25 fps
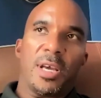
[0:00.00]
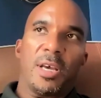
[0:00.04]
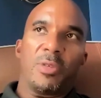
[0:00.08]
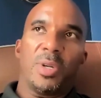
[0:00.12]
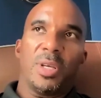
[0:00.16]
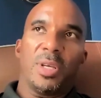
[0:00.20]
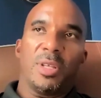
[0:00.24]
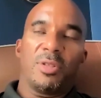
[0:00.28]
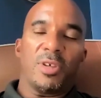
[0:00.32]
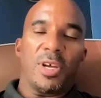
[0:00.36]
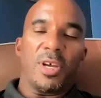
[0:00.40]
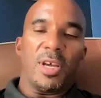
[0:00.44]
as
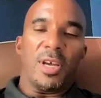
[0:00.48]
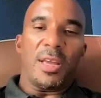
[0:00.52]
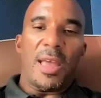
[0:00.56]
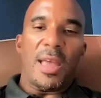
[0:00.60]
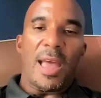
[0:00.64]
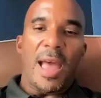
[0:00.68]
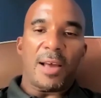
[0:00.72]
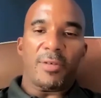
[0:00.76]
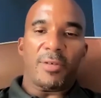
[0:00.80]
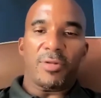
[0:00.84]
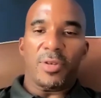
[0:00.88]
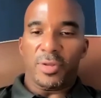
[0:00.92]
we say
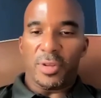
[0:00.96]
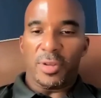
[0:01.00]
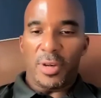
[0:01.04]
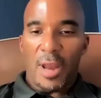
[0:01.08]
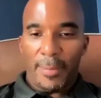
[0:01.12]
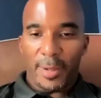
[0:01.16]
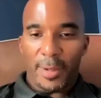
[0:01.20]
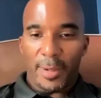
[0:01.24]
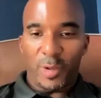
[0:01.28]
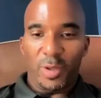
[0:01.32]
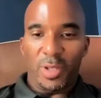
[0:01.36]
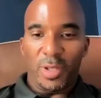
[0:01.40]
access and
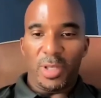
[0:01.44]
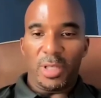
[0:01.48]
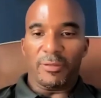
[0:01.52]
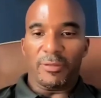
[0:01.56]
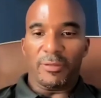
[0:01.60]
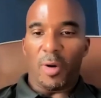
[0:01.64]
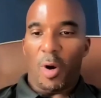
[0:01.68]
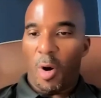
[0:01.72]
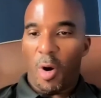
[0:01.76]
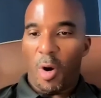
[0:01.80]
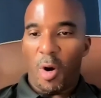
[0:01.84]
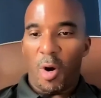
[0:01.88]
opportunities
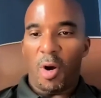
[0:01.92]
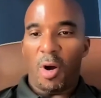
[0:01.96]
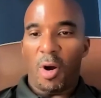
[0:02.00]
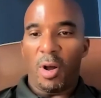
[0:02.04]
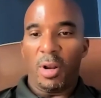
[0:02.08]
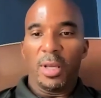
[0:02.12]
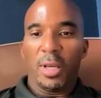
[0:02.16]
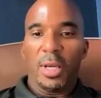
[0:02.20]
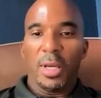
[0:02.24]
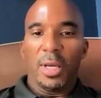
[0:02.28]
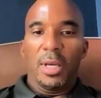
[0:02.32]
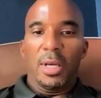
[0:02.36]
for
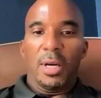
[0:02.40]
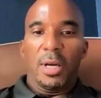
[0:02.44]
all,